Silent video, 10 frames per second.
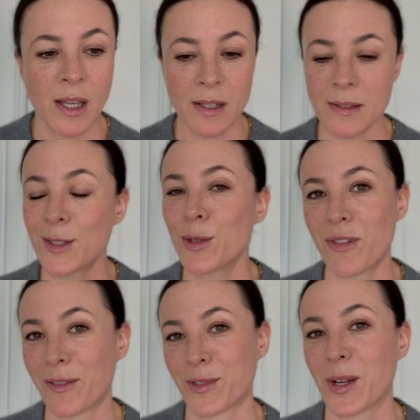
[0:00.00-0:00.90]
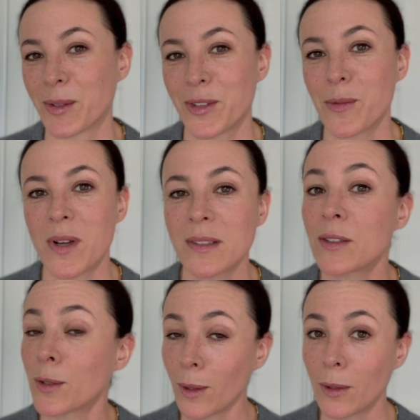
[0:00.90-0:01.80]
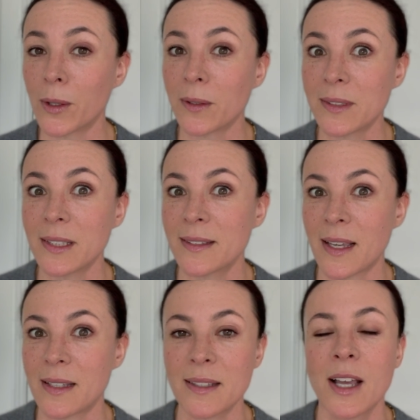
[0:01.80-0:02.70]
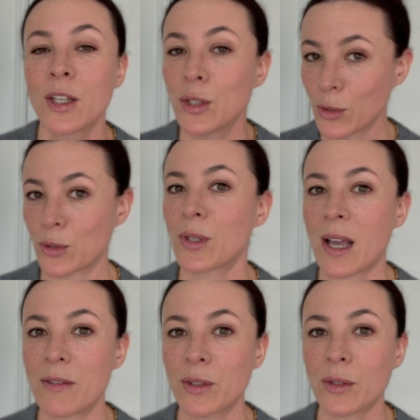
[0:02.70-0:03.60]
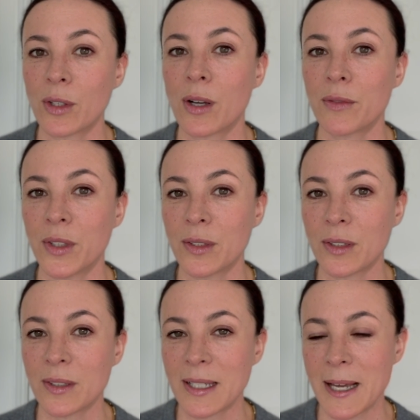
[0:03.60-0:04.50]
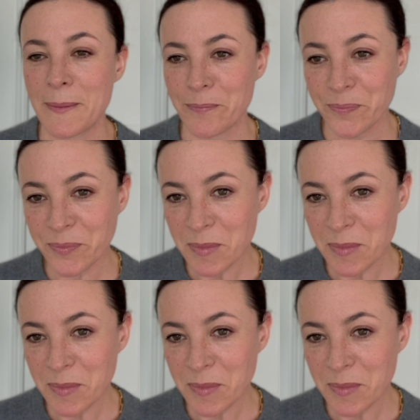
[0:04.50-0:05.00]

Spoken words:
since you've had coffee once, your loyalty says you should have a coffee another time